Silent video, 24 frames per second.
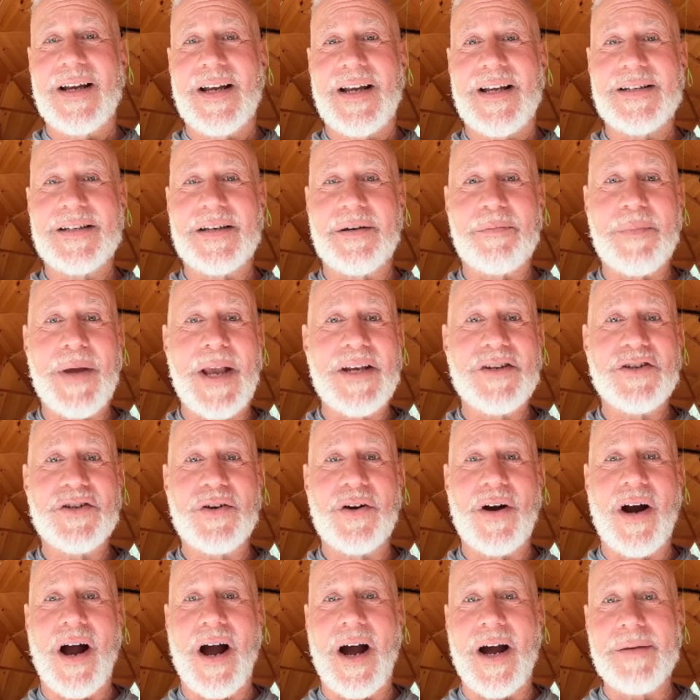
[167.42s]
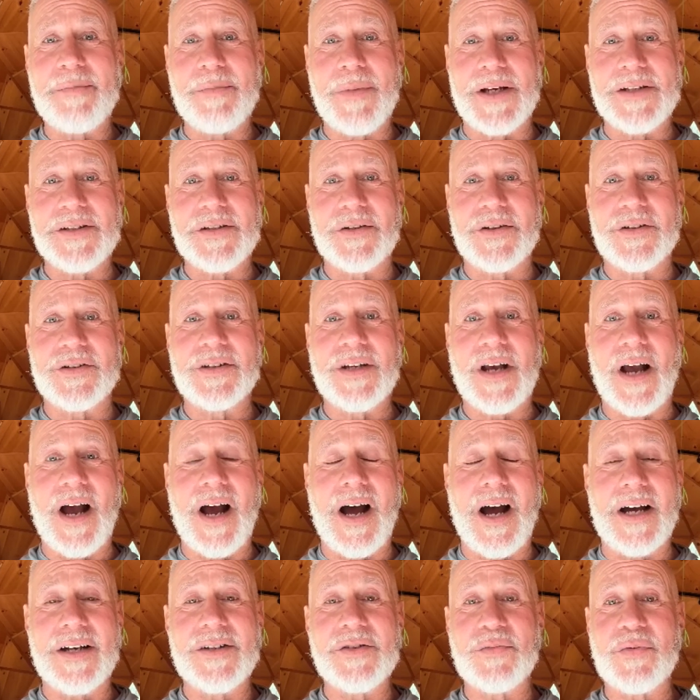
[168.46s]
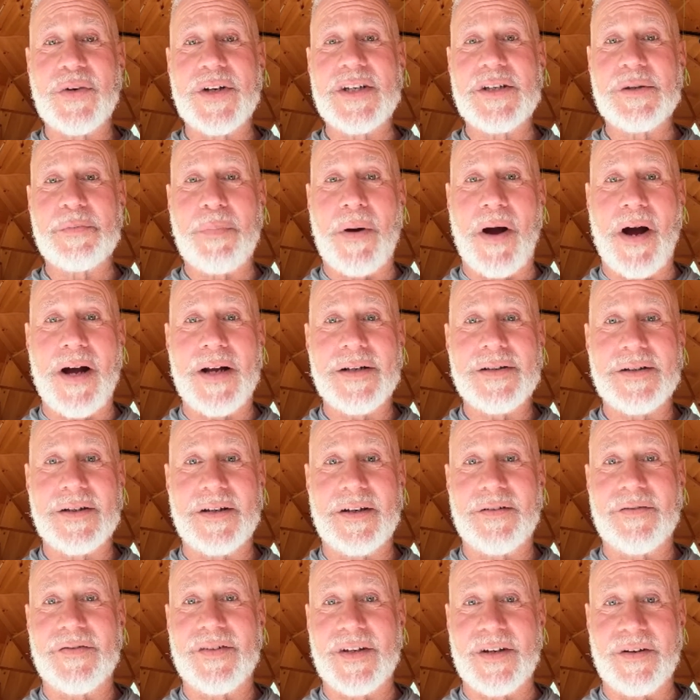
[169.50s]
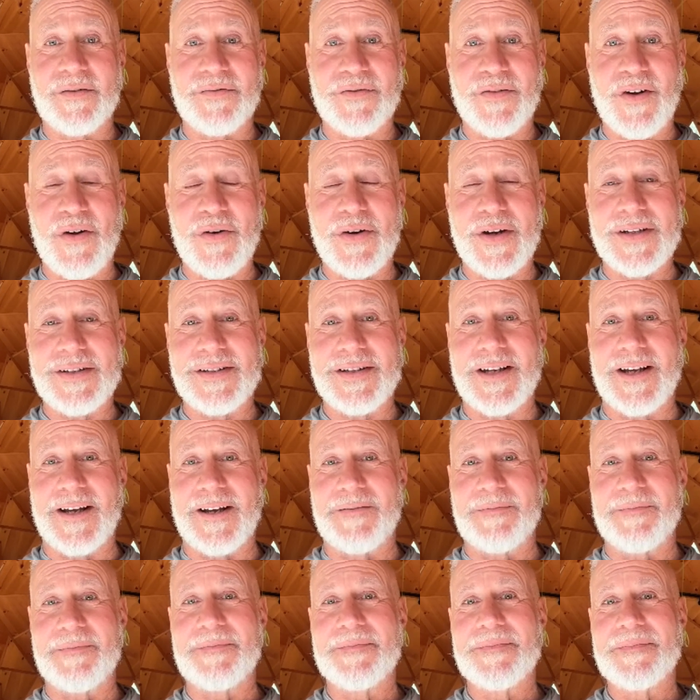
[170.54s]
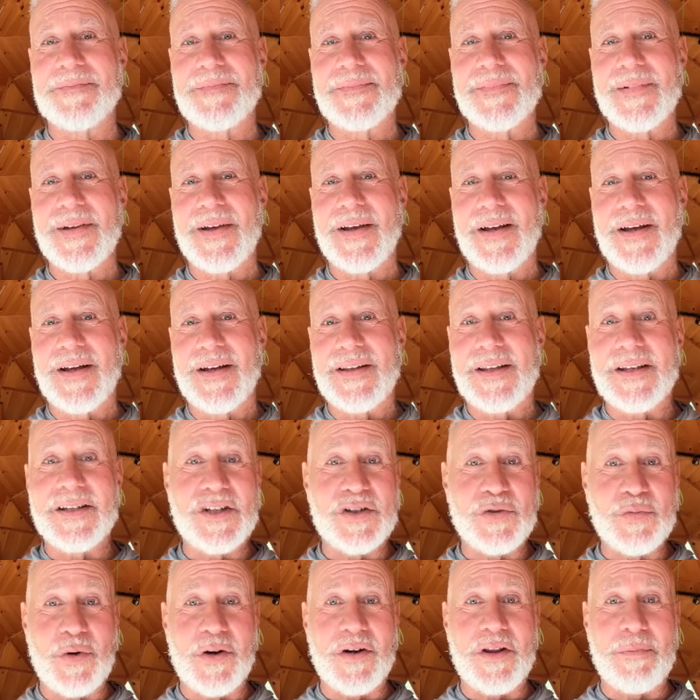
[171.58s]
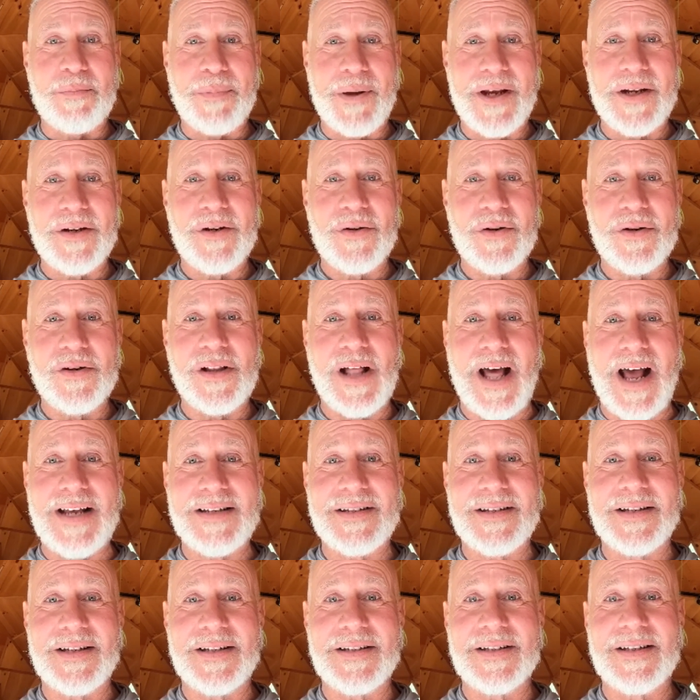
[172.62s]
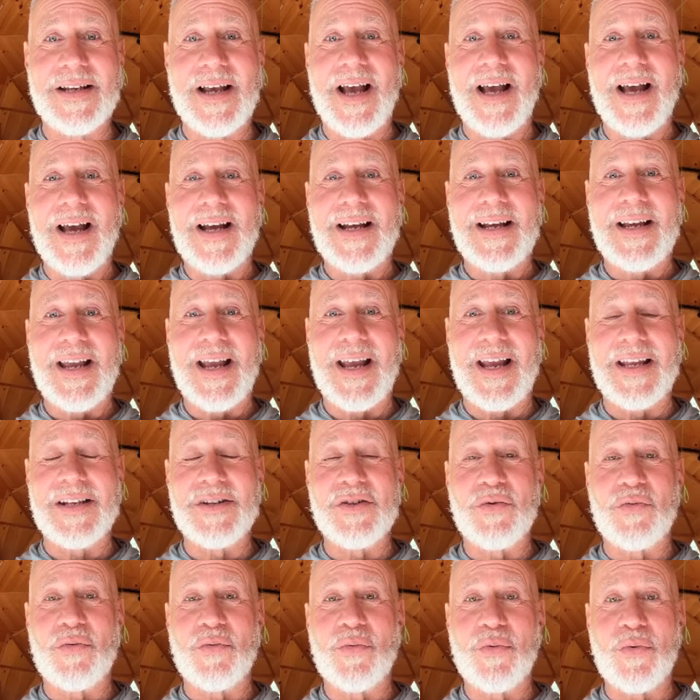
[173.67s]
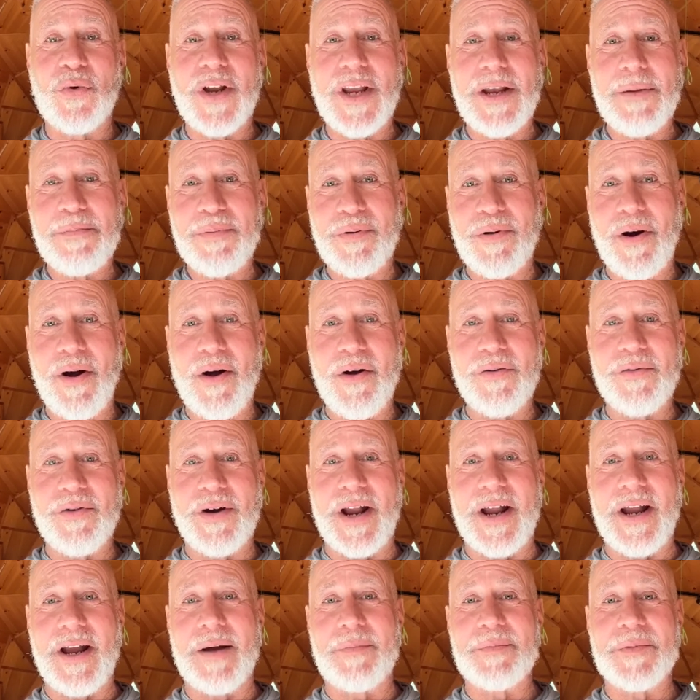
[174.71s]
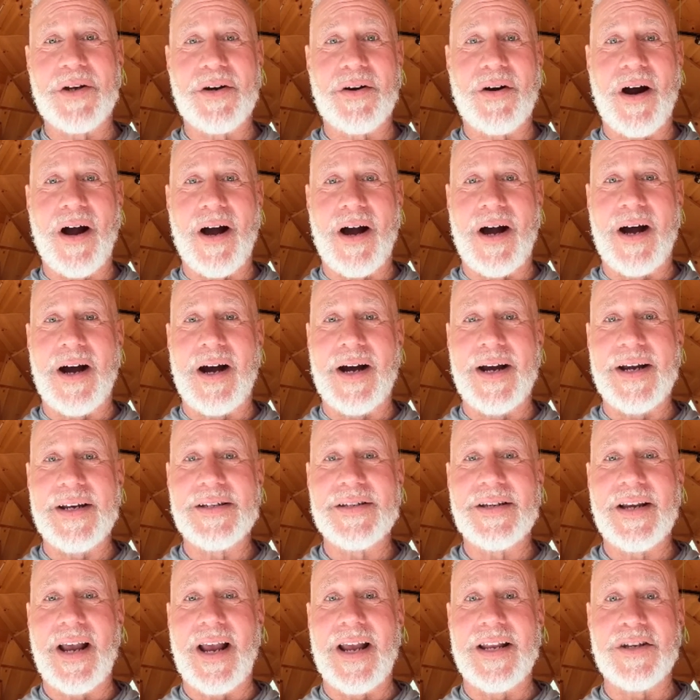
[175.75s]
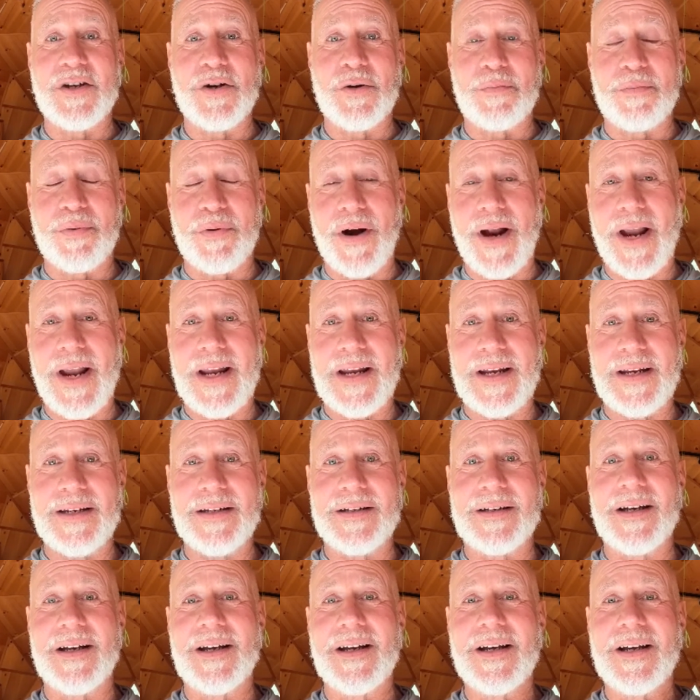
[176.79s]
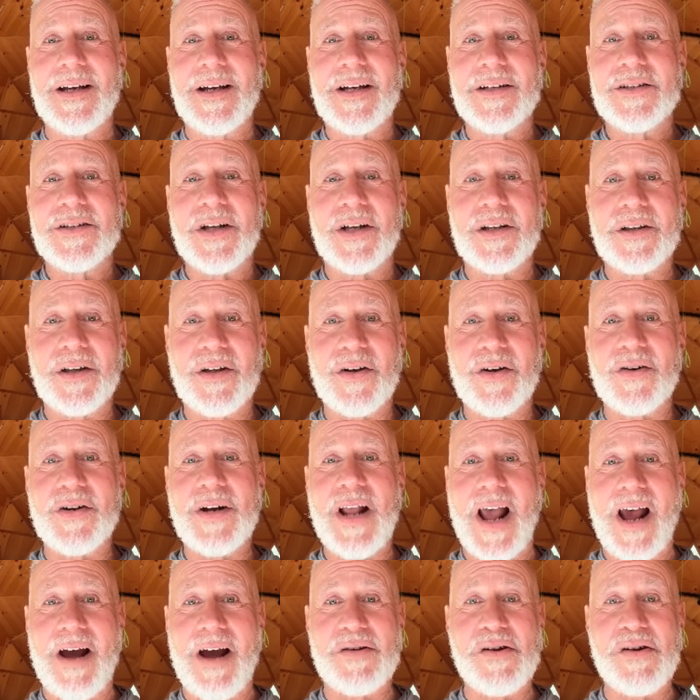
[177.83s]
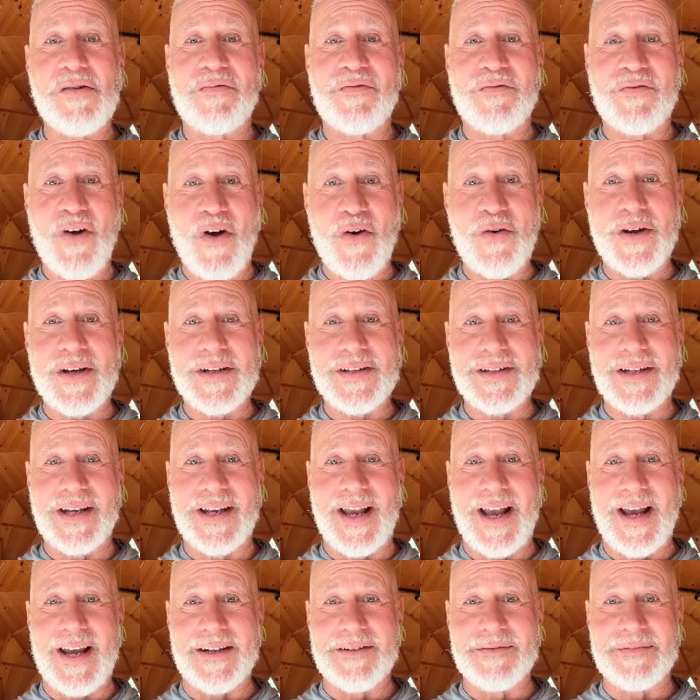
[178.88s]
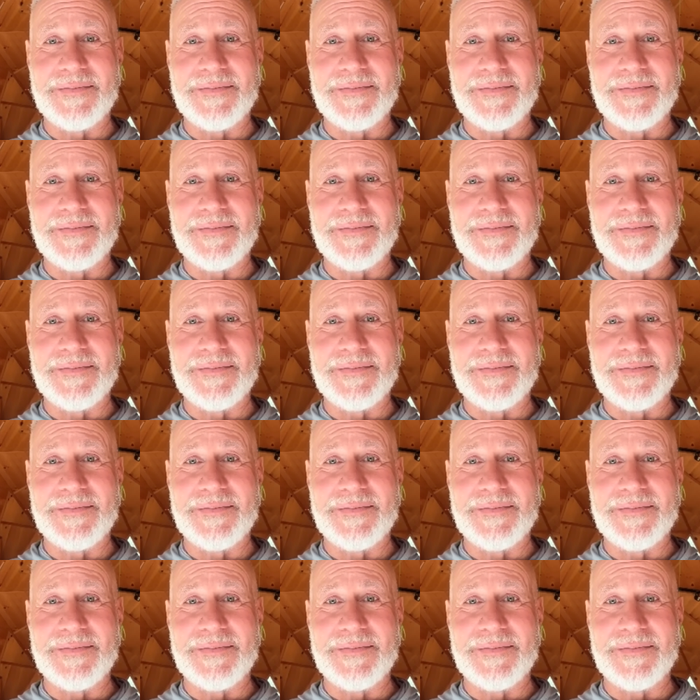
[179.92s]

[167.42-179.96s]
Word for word: is it makes your eye muscles unresponsive to focusing. This is where the pinhole glasses can reprogram your eyes and your brain to learn how to focus again.